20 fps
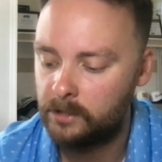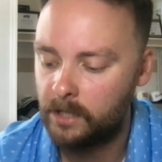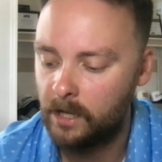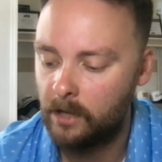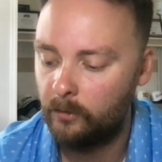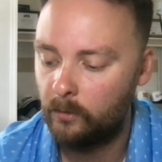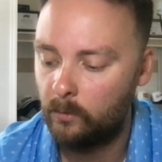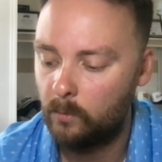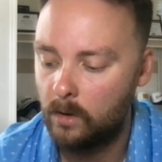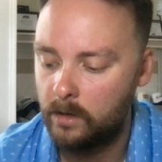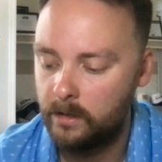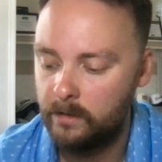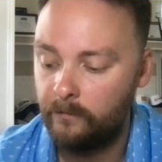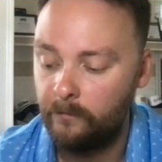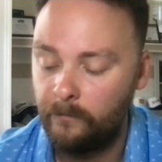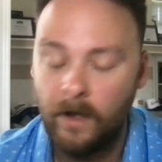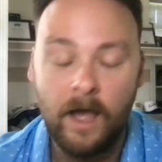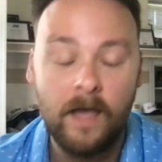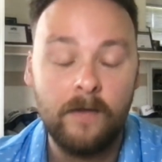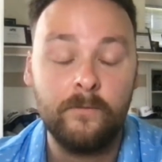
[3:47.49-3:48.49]
Keller
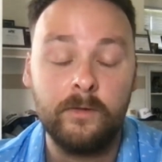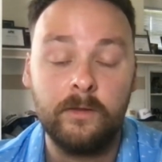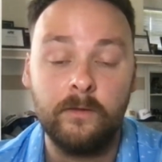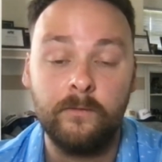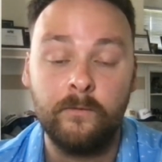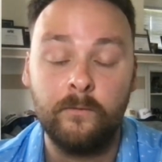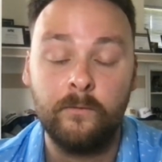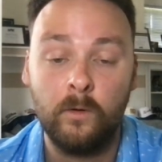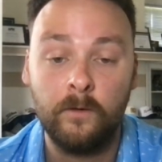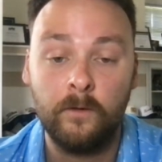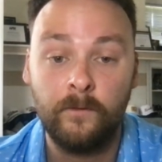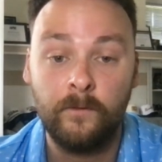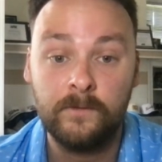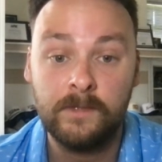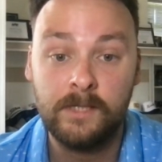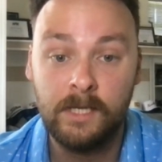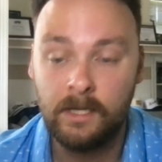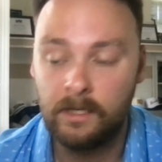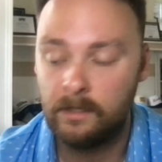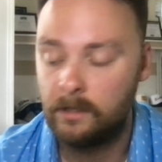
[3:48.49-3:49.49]
1-5 with a
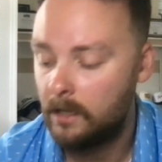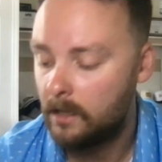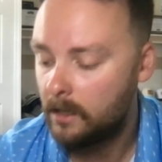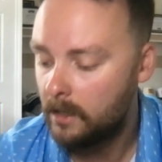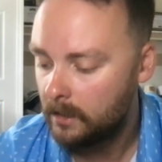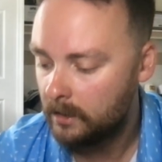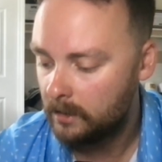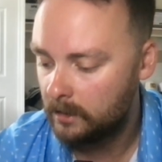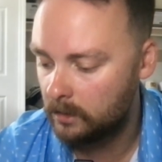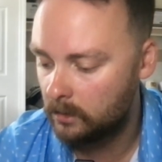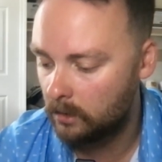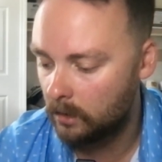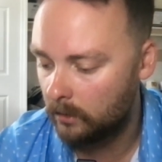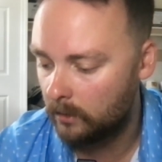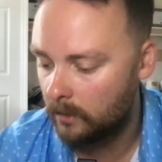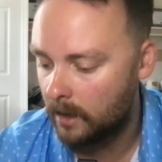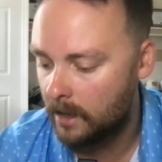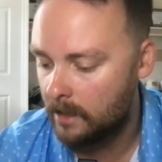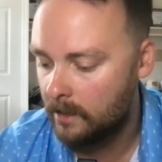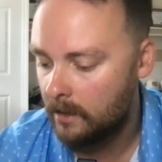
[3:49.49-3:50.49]
.415
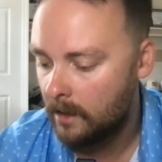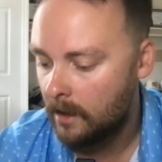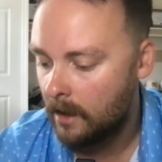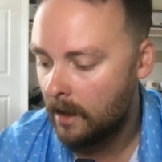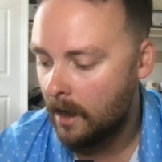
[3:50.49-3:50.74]
ERA.